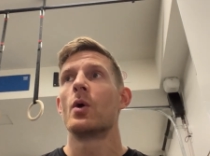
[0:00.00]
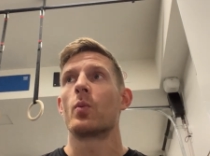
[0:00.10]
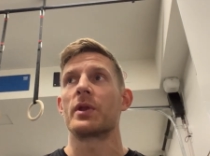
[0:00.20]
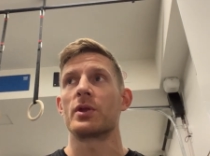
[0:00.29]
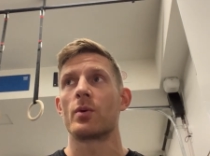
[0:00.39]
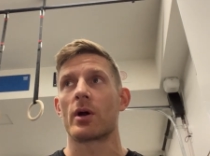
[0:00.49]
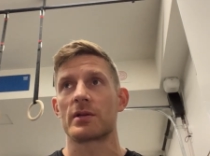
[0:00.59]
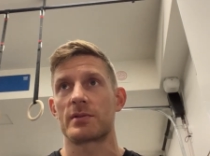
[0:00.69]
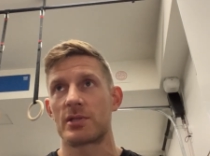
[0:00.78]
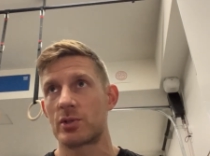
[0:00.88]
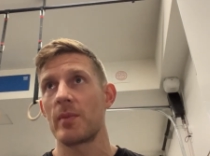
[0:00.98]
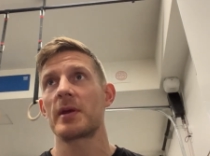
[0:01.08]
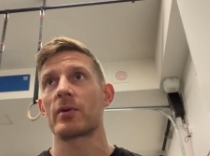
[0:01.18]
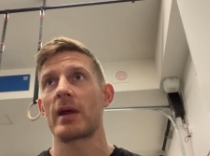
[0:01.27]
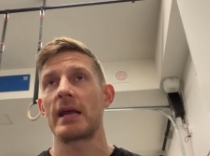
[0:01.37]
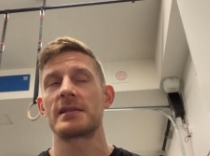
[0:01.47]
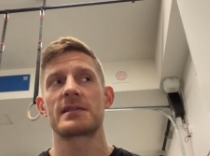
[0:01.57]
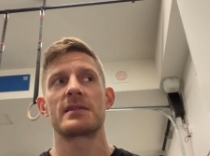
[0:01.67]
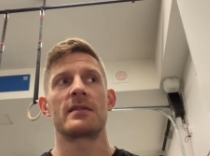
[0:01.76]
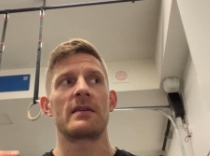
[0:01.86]
When you are swimming a
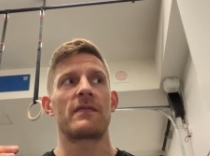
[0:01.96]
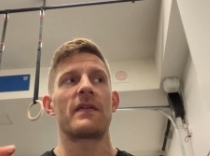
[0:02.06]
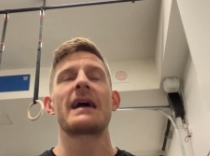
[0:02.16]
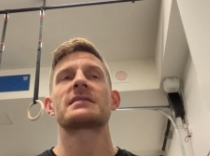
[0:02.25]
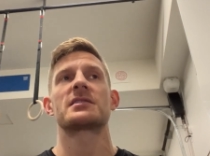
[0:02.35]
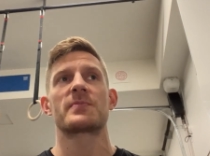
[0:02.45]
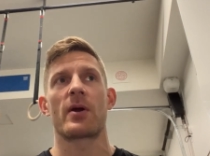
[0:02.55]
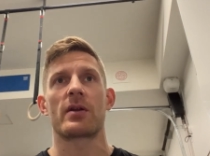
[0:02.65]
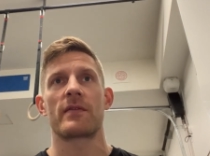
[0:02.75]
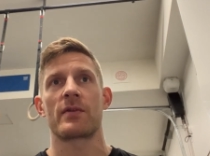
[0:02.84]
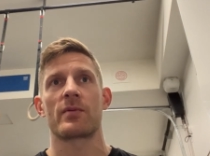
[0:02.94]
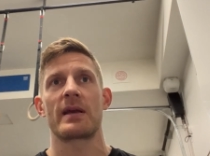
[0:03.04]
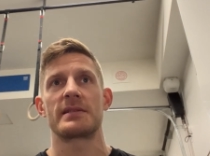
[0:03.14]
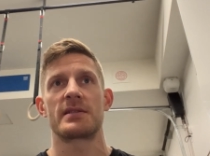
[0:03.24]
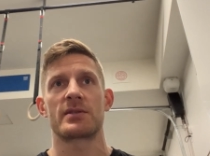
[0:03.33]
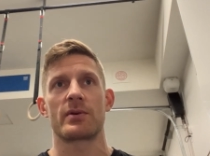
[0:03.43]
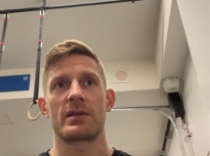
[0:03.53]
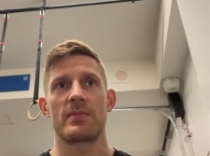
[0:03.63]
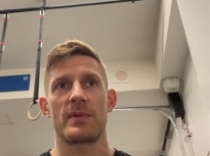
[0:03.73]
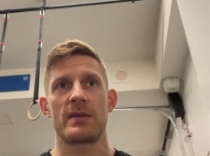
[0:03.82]
race, the fastest part of your race is going
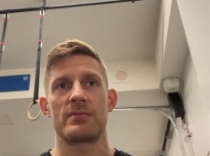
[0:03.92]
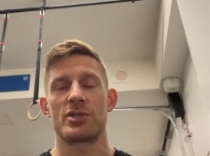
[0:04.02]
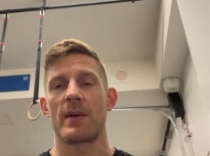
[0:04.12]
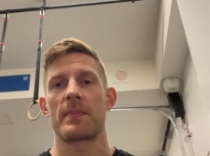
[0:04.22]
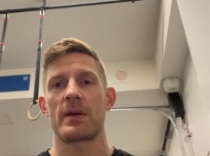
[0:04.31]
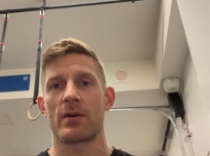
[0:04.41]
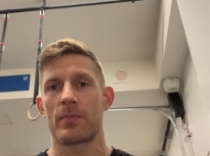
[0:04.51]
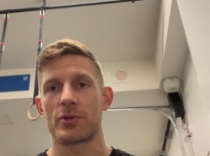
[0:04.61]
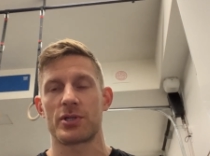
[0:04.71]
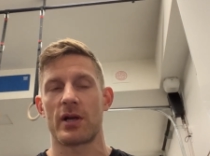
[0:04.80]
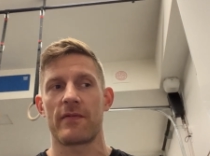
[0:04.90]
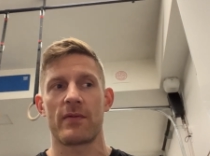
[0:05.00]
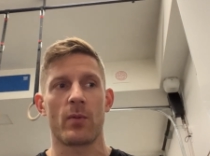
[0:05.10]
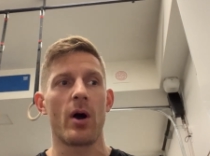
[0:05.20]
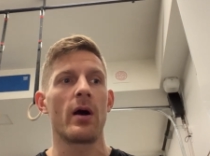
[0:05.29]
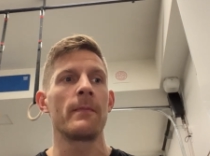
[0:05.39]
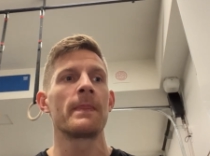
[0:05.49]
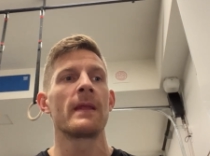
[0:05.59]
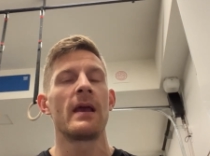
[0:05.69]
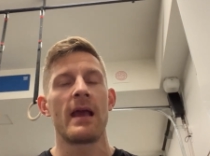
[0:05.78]
to be jumping or pushing off the
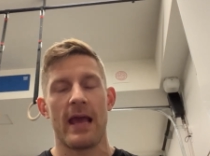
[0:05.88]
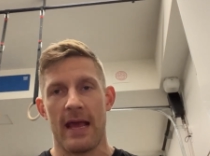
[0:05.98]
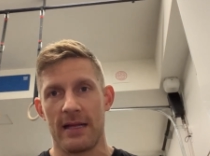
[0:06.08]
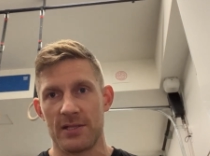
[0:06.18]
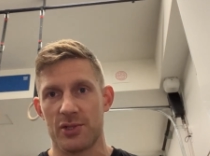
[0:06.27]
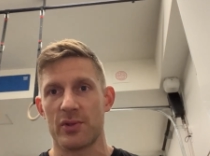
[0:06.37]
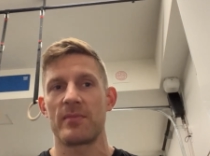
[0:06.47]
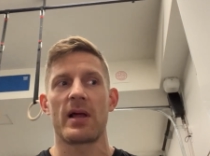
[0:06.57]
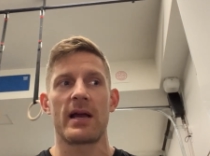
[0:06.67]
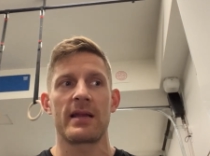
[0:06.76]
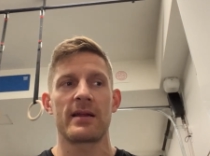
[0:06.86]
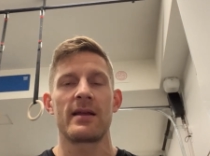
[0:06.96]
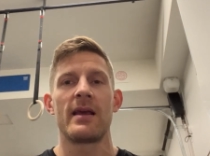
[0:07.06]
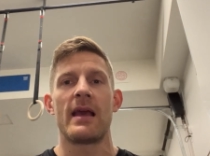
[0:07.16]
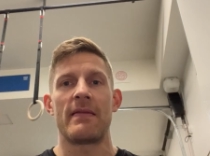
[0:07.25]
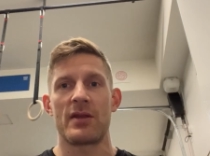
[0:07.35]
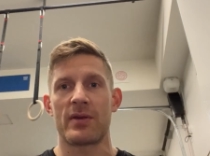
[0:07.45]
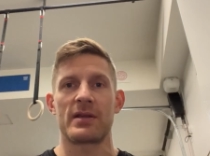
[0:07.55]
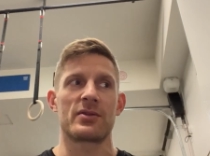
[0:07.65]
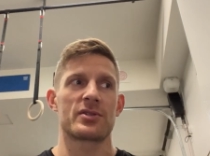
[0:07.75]
wall and streamlining, and then you
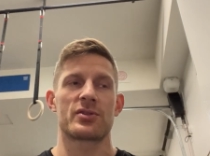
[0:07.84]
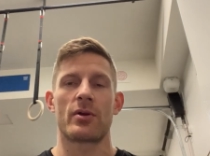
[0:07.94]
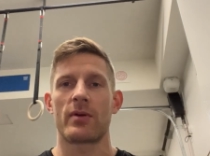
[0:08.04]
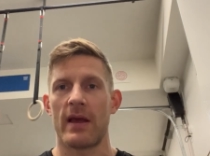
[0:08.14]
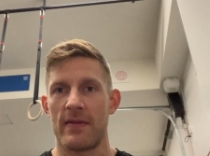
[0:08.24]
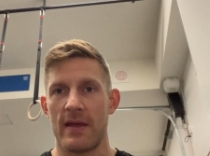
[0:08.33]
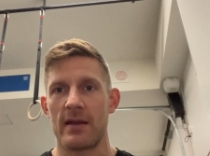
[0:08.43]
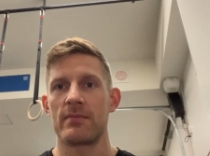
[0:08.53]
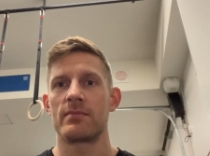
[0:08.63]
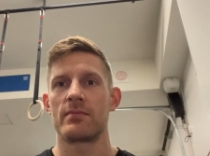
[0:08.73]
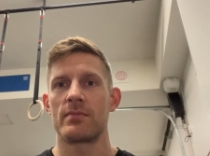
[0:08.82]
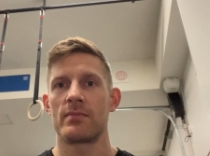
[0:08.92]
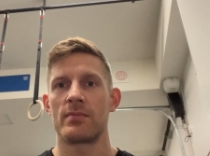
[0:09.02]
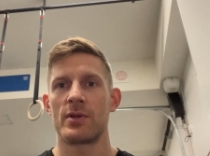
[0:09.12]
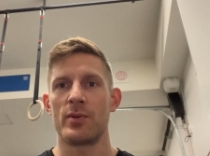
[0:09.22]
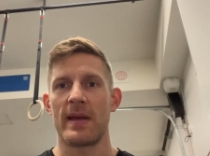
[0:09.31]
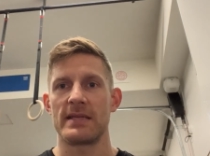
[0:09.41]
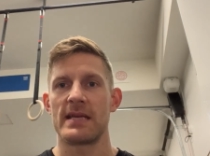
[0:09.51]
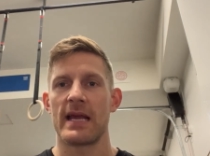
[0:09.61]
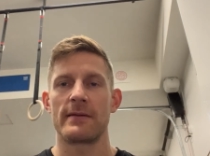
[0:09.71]
get into your stroke and then you
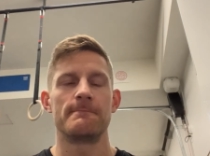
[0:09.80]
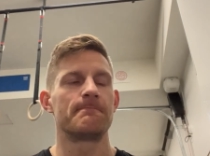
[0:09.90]
maintain.